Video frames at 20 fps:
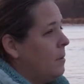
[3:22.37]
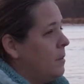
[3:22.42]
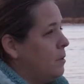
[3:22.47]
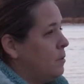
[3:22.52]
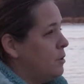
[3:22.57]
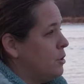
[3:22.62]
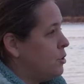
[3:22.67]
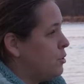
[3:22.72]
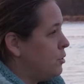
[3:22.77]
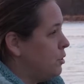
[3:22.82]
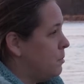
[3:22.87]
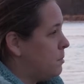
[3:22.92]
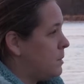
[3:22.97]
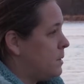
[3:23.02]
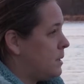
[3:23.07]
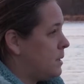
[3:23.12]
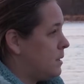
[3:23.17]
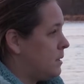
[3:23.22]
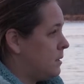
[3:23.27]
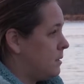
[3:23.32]
There were
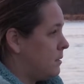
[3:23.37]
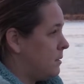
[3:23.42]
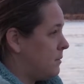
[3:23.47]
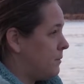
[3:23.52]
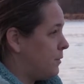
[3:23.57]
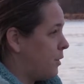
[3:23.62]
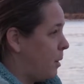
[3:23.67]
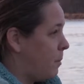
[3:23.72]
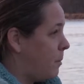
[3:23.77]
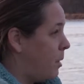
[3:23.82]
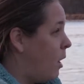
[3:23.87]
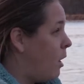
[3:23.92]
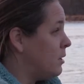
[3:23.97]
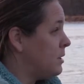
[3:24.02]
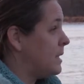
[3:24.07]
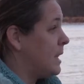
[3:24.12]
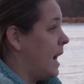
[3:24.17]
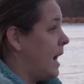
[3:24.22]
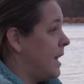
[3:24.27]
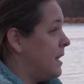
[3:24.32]
troops from
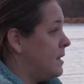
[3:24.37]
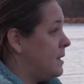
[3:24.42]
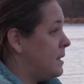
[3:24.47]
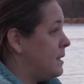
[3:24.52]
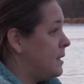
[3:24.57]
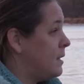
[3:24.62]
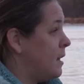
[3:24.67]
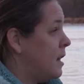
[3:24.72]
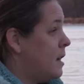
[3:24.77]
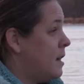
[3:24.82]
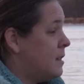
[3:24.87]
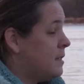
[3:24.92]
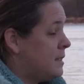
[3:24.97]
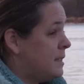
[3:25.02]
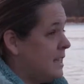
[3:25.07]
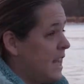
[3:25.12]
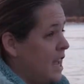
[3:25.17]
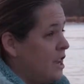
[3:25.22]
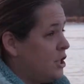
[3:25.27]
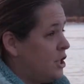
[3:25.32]
all sides
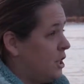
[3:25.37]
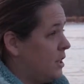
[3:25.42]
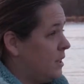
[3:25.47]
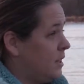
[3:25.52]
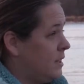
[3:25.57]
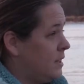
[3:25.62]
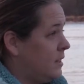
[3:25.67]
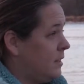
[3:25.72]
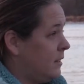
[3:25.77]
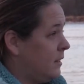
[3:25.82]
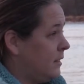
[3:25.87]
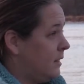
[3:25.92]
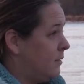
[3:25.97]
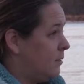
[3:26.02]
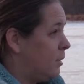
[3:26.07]
stationed